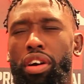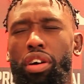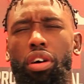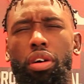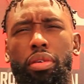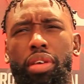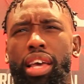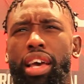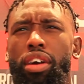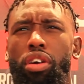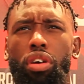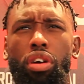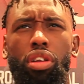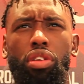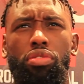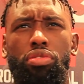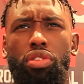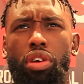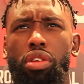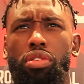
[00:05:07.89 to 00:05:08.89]
Oh, yeah,
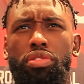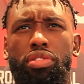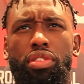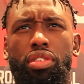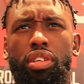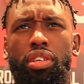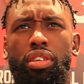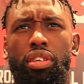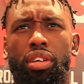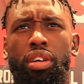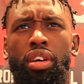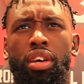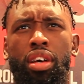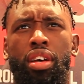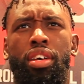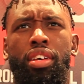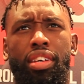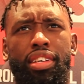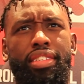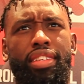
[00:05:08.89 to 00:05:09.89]
Carlos. Carlos
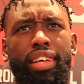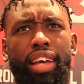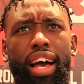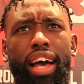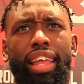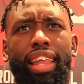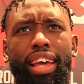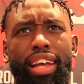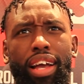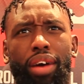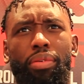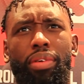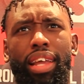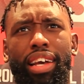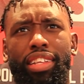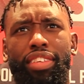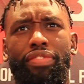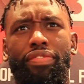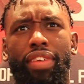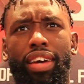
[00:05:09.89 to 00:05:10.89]
is the guy, like, I would
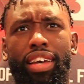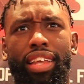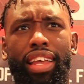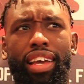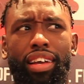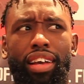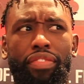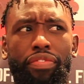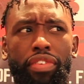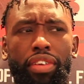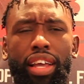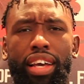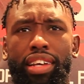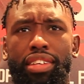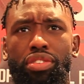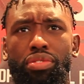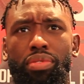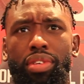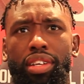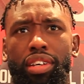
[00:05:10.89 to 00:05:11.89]
like to fight. Like, I feel like
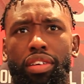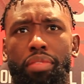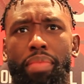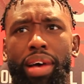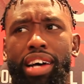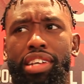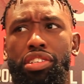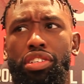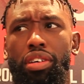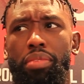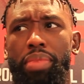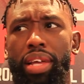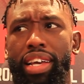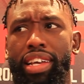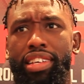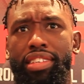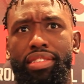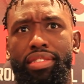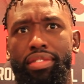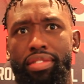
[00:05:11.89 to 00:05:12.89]
it's a really good matchup. Like,
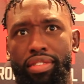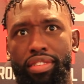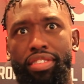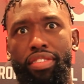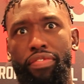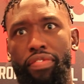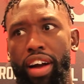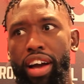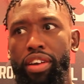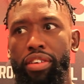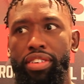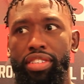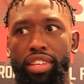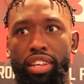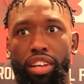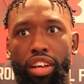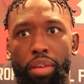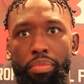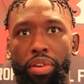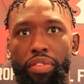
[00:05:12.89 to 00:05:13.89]
he's a fighter. He's
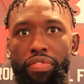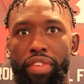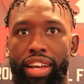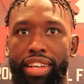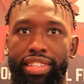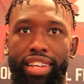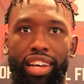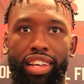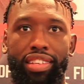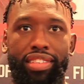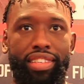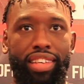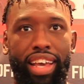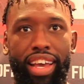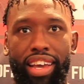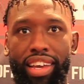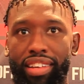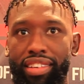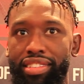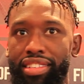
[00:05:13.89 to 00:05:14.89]
going to come to fight. He's not going to skate.